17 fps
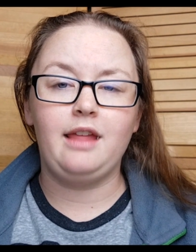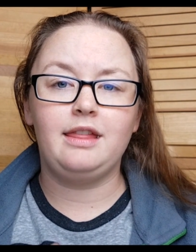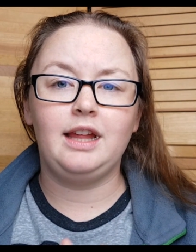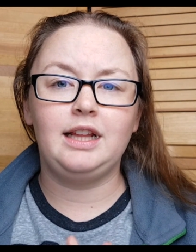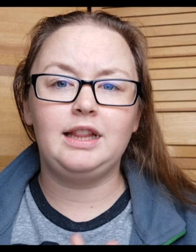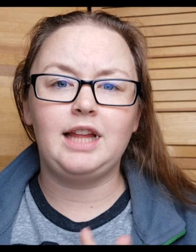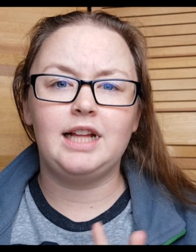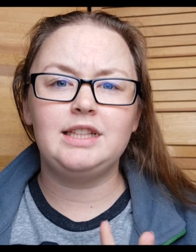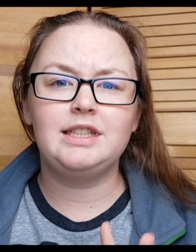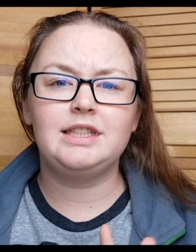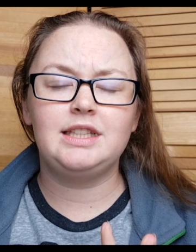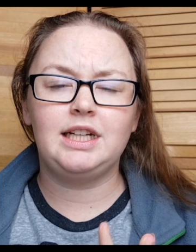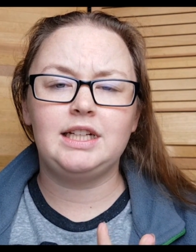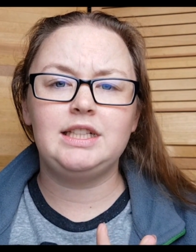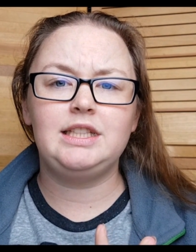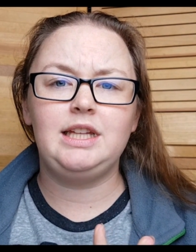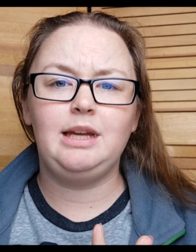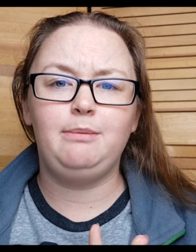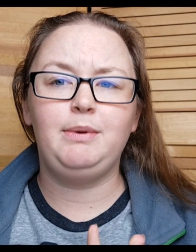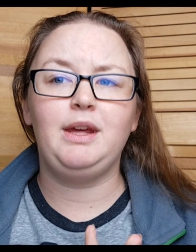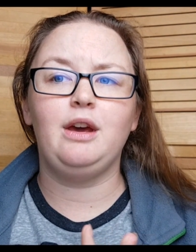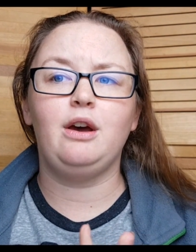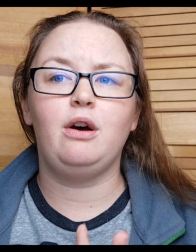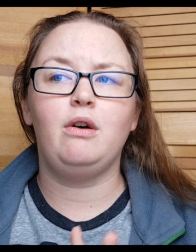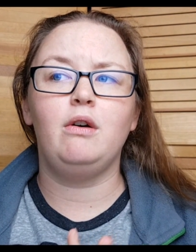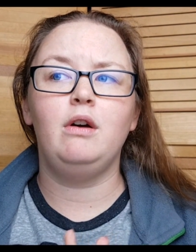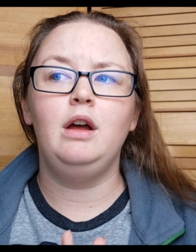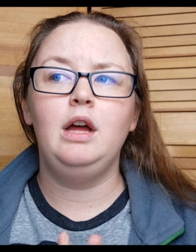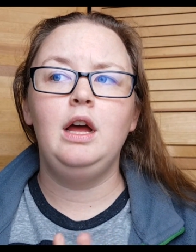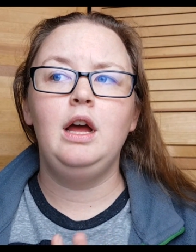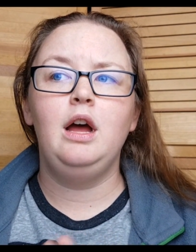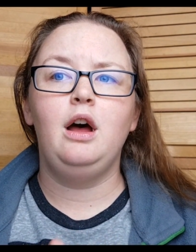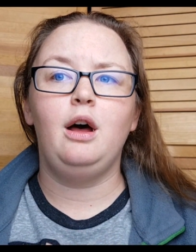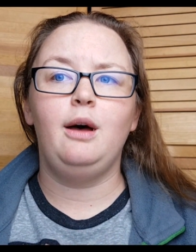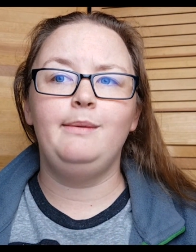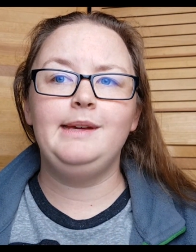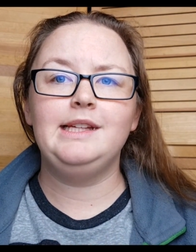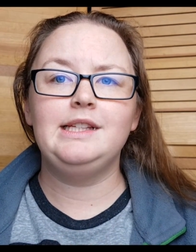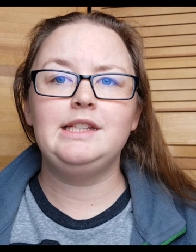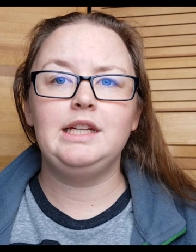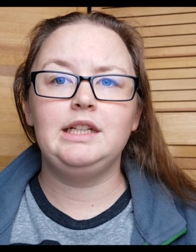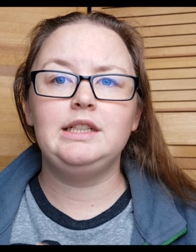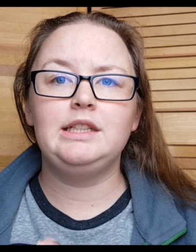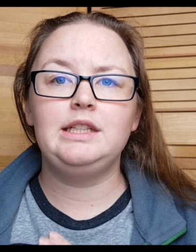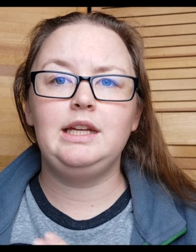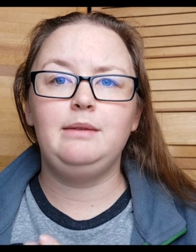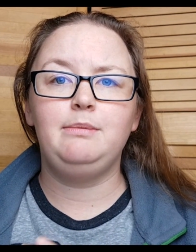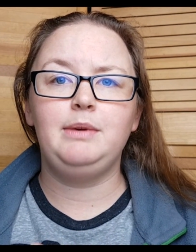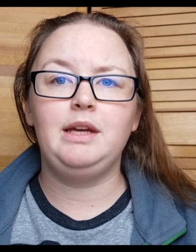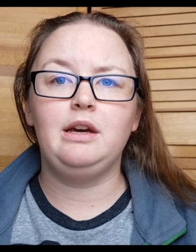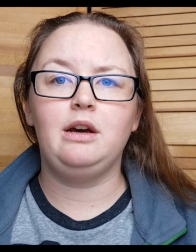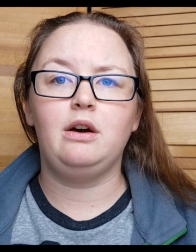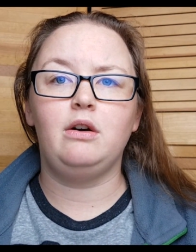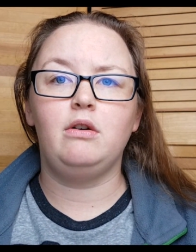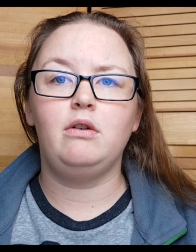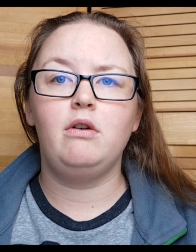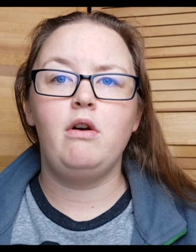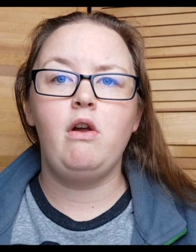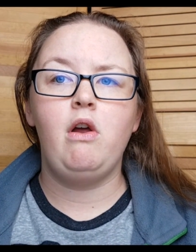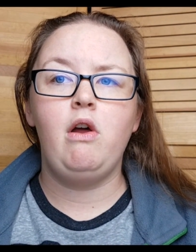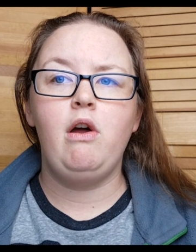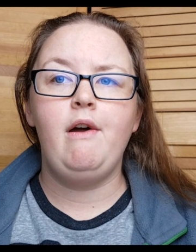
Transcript: I think that's 6 DPO. I'll be a 6 DPO,